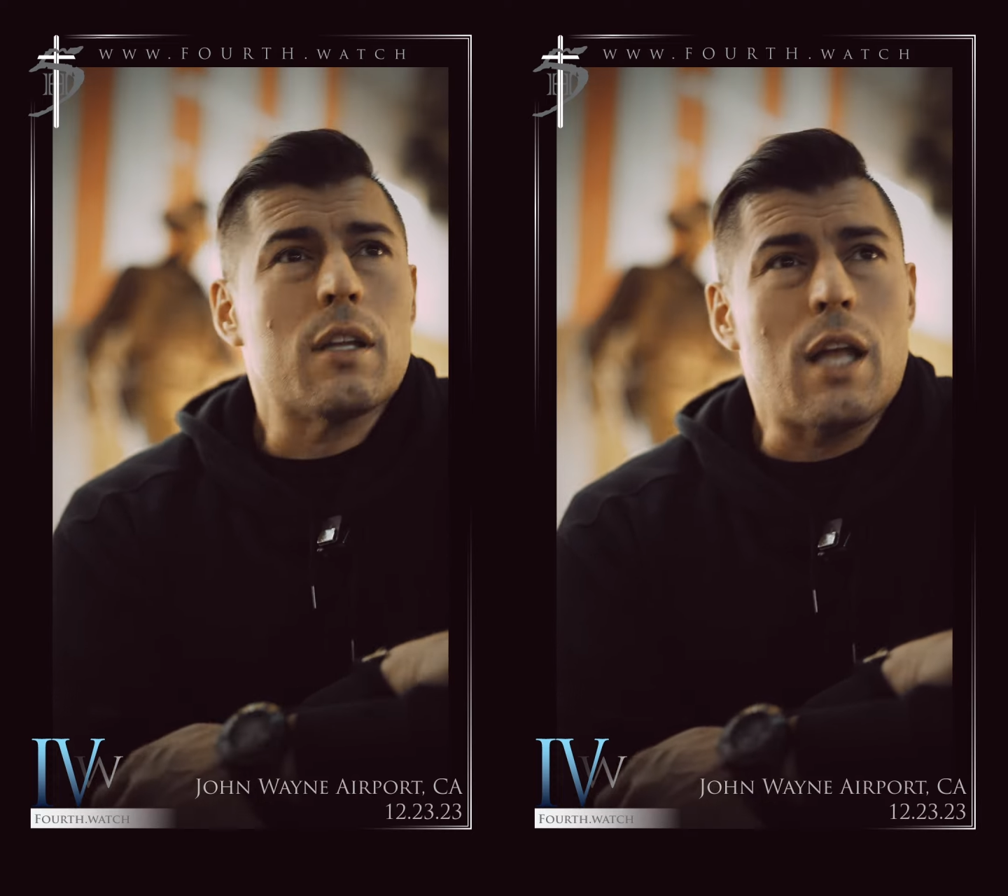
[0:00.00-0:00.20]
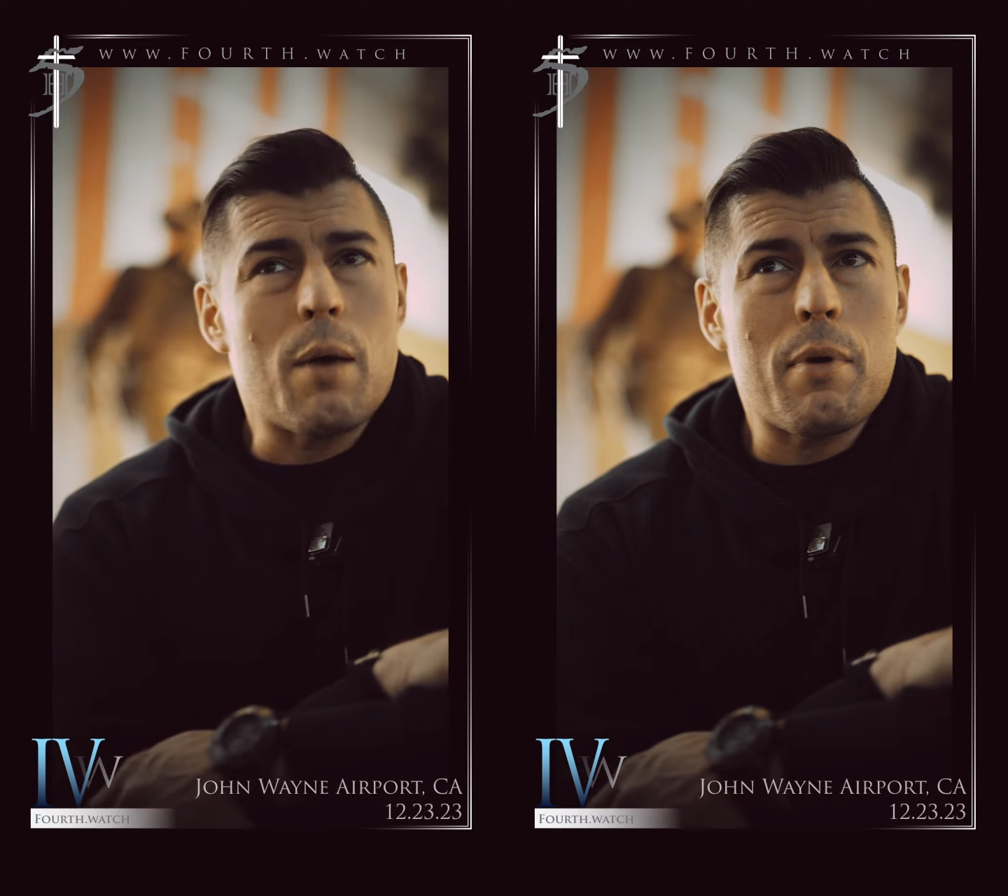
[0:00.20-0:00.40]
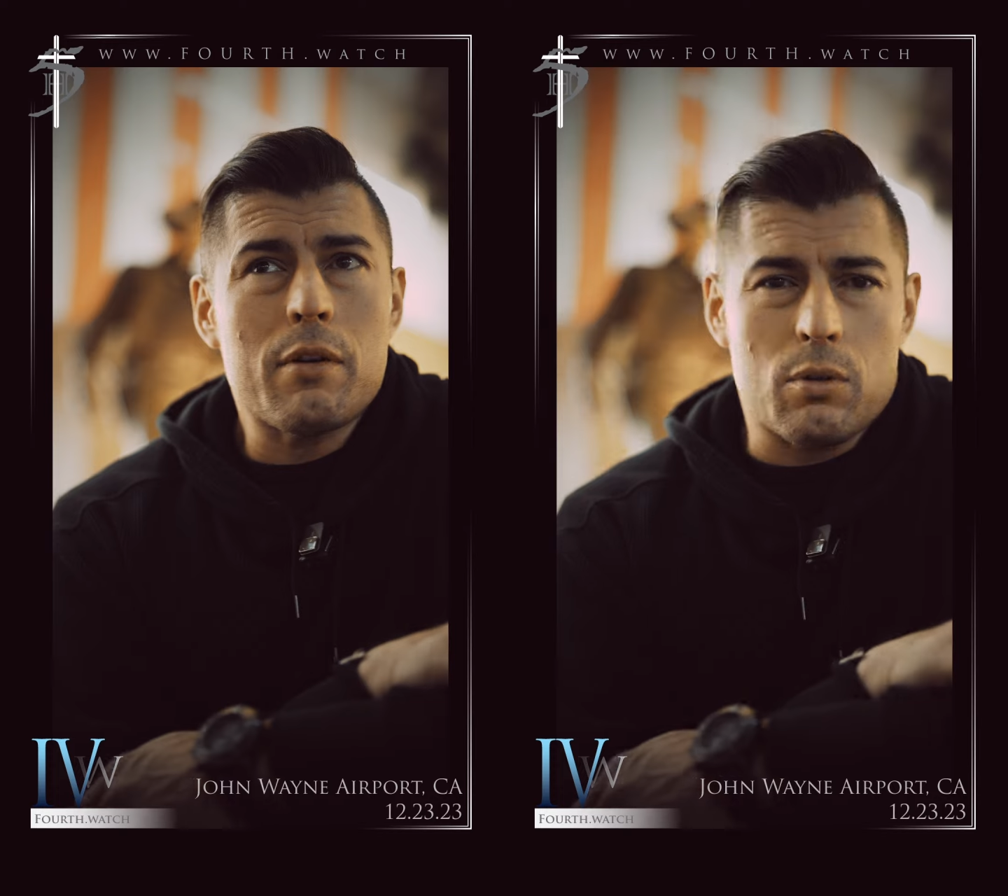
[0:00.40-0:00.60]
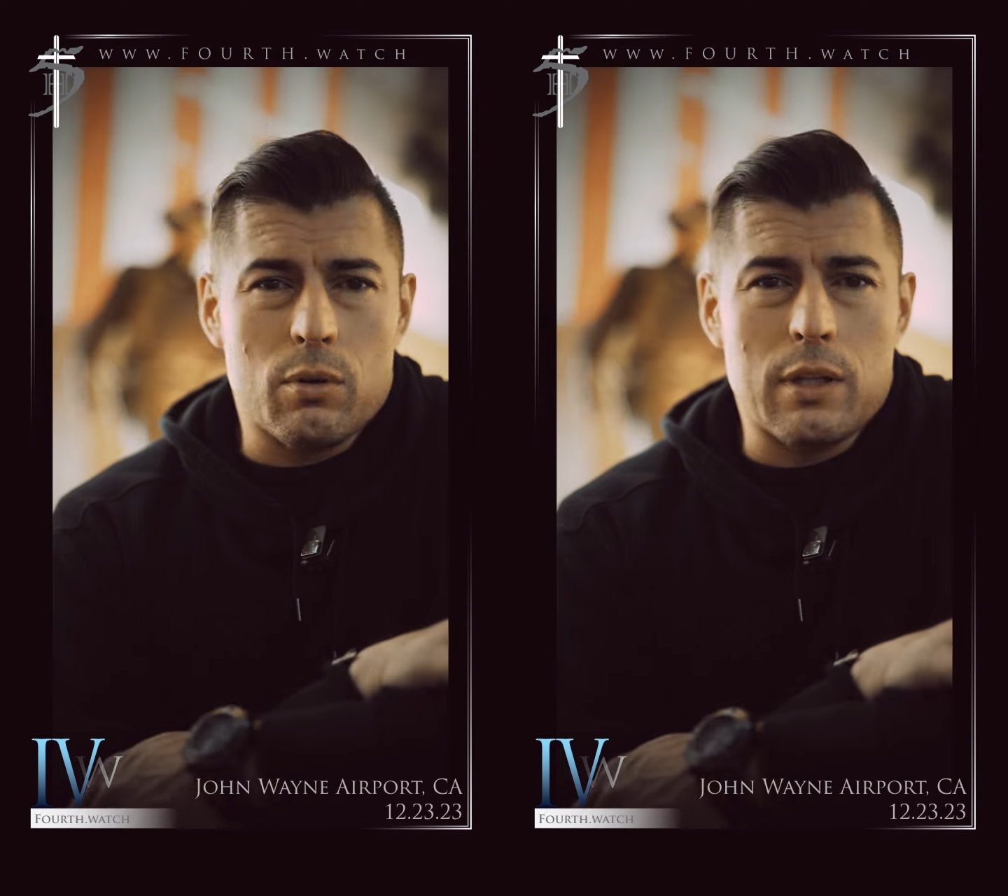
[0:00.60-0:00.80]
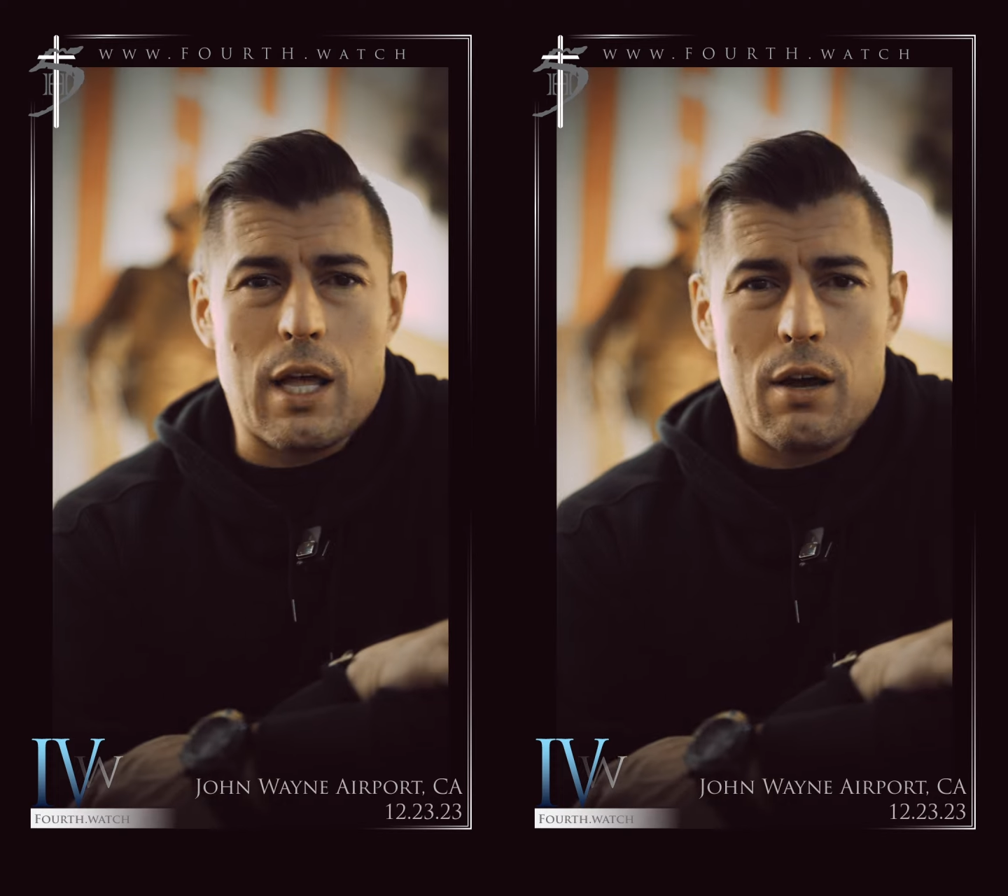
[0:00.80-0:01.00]
Then how about
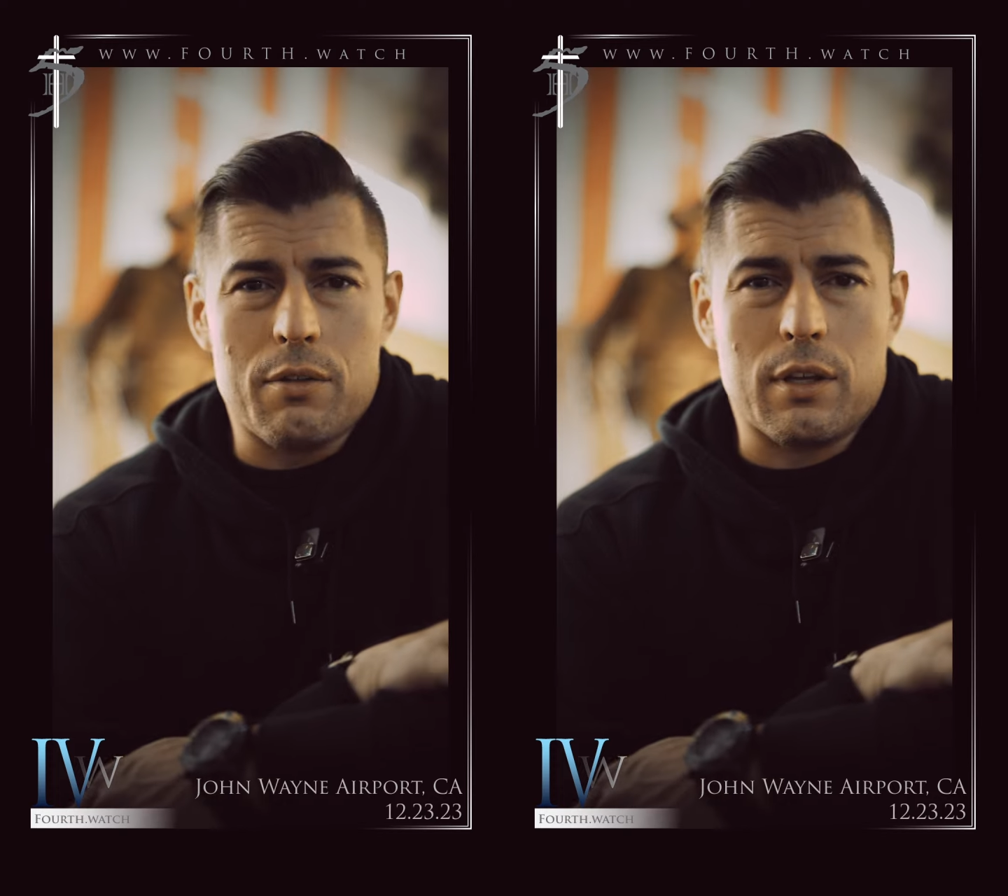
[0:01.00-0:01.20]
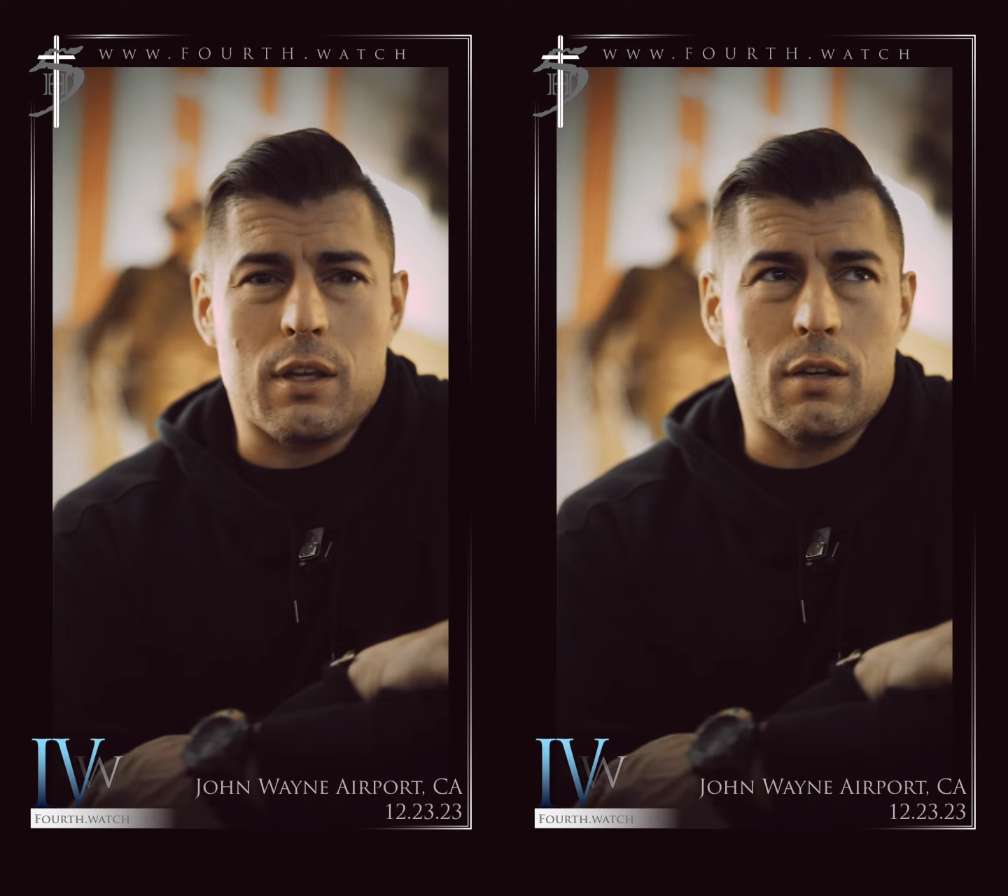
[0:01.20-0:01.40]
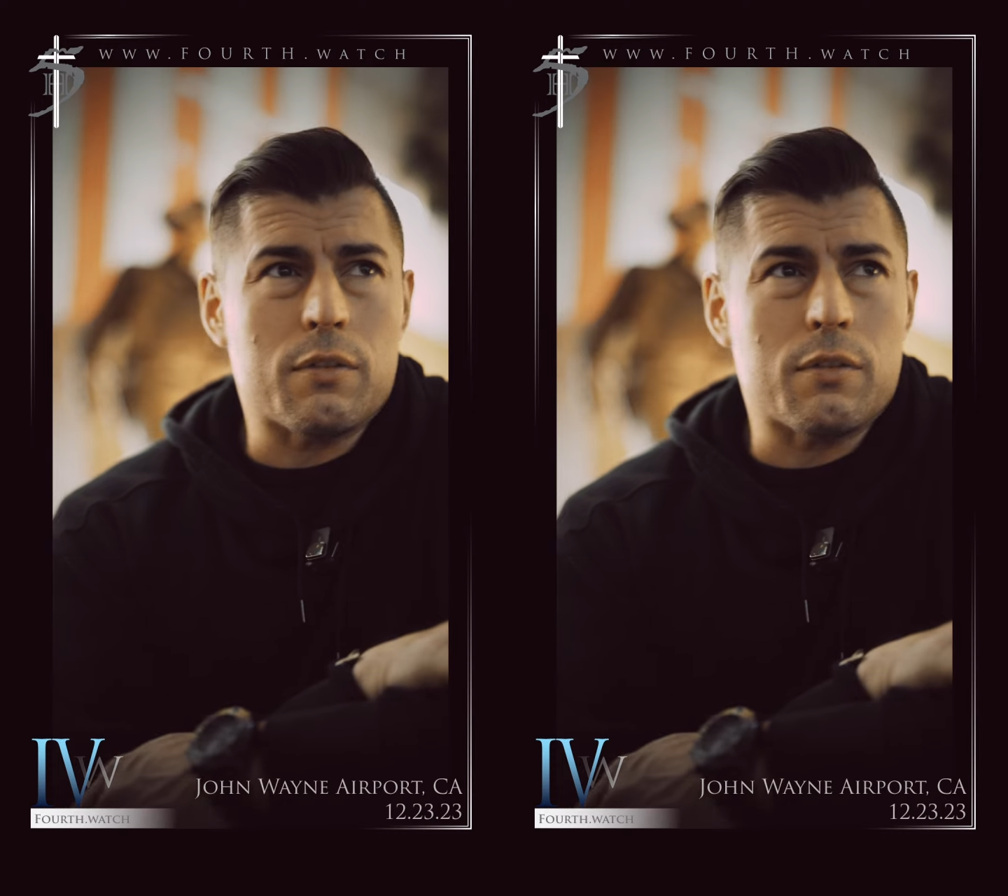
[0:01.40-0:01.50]
you allow the King